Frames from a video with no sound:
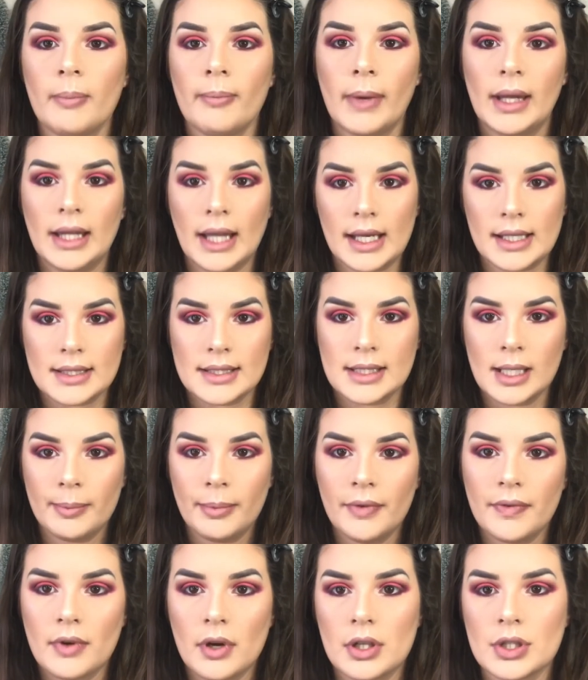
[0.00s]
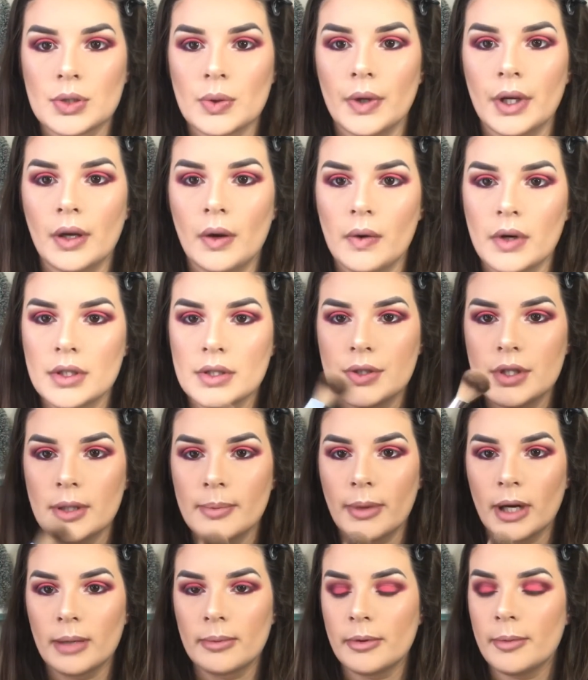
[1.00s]
My last step of contouring, I always do the
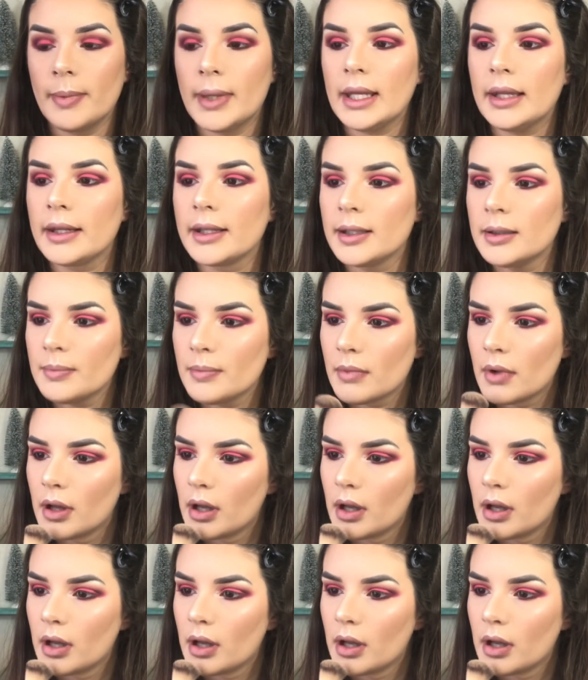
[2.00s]
bottom of my lip.